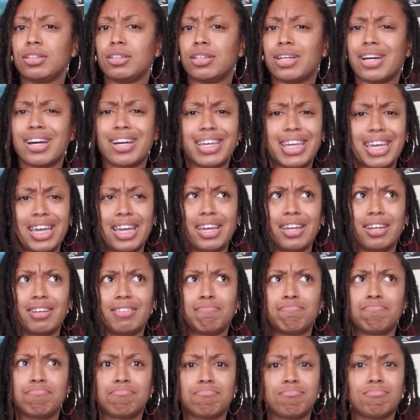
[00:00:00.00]
Again,
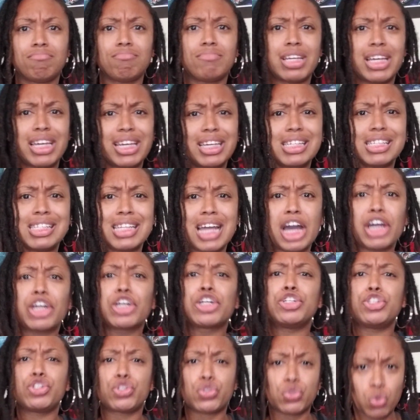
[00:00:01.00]
he's not
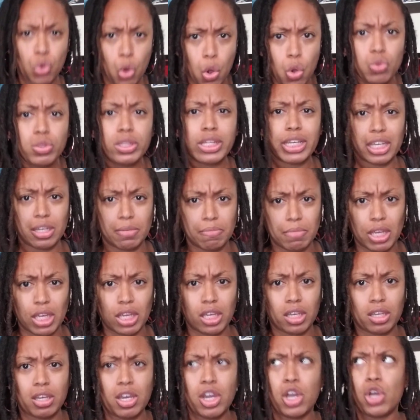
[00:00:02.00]
controlling
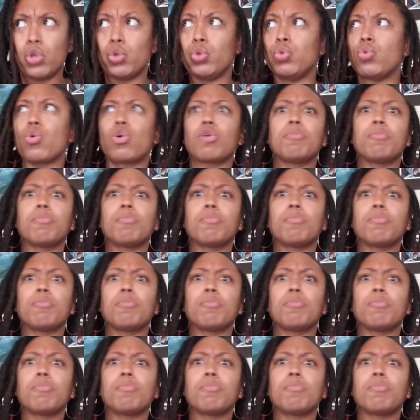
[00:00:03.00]
me, nor